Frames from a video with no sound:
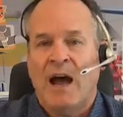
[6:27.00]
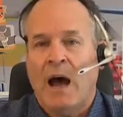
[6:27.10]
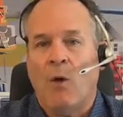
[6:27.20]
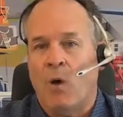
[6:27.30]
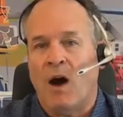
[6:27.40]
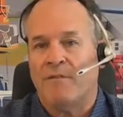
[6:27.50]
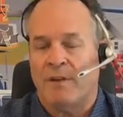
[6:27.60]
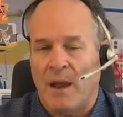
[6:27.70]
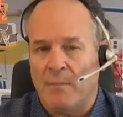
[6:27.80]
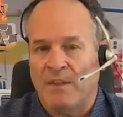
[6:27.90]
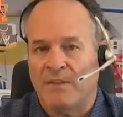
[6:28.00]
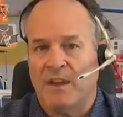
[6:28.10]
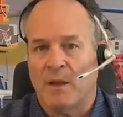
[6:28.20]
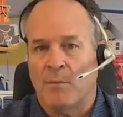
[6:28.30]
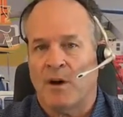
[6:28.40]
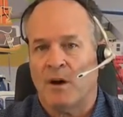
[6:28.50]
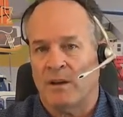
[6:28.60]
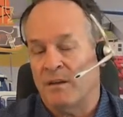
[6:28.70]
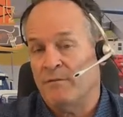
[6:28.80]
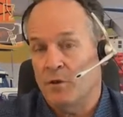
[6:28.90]
How often, I mean, think about
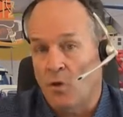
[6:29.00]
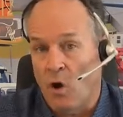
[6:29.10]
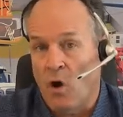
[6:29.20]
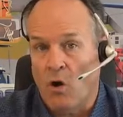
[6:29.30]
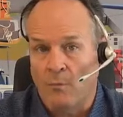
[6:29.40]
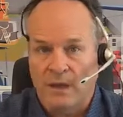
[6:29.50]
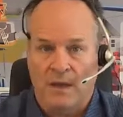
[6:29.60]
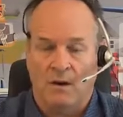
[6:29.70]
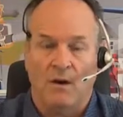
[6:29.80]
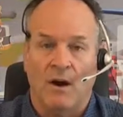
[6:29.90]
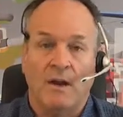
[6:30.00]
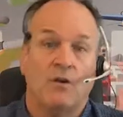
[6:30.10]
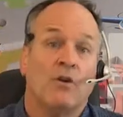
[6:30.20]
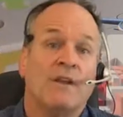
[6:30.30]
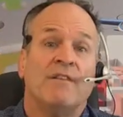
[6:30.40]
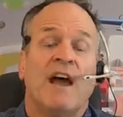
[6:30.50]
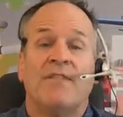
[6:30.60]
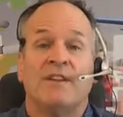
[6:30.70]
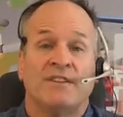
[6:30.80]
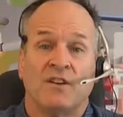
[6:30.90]
it, if you call me, all right, or even
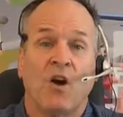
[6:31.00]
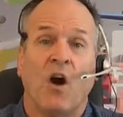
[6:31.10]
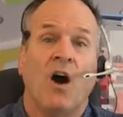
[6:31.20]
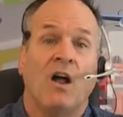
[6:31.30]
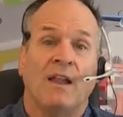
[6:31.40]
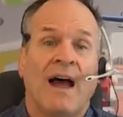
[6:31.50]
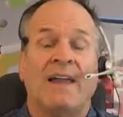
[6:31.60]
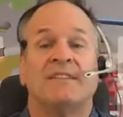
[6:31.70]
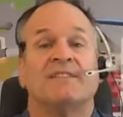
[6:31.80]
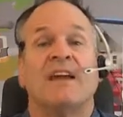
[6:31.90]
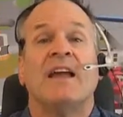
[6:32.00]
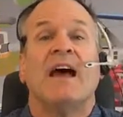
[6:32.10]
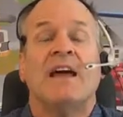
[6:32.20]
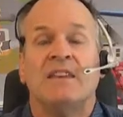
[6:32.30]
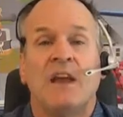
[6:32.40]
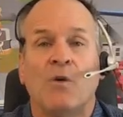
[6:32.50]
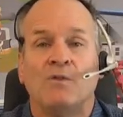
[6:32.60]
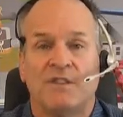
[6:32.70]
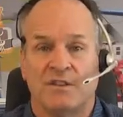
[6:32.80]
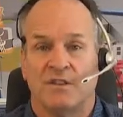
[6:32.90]
on this call, I say,
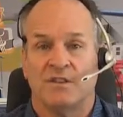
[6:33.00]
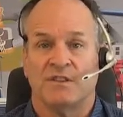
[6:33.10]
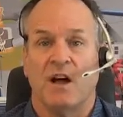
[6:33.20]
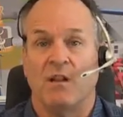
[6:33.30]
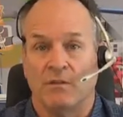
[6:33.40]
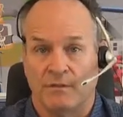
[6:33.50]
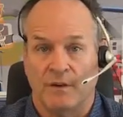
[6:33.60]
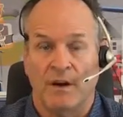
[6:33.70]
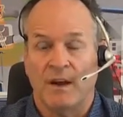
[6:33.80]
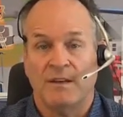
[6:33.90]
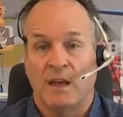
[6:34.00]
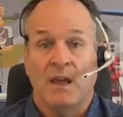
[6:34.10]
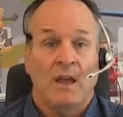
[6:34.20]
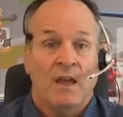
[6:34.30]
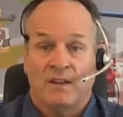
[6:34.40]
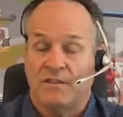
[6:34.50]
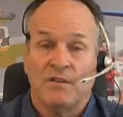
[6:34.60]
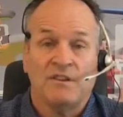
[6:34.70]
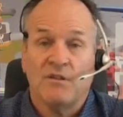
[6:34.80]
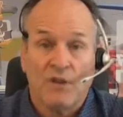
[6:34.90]
announce yourself, all right? As
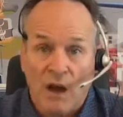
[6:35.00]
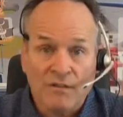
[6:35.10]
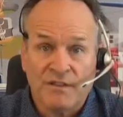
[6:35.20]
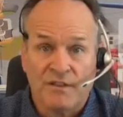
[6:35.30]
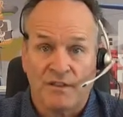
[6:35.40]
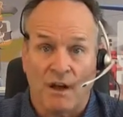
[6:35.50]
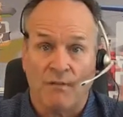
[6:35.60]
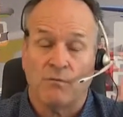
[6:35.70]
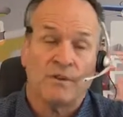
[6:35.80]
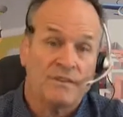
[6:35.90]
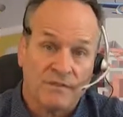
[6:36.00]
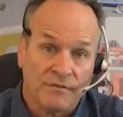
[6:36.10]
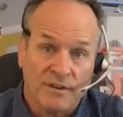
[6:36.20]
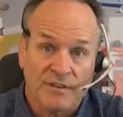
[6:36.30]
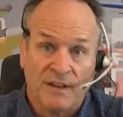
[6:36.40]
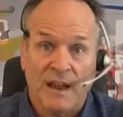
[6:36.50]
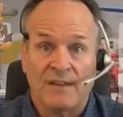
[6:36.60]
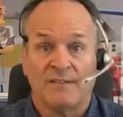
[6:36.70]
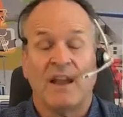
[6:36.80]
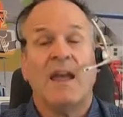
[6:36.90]
soon as you announce yourself, what's the first thing I
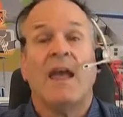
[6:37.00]
say?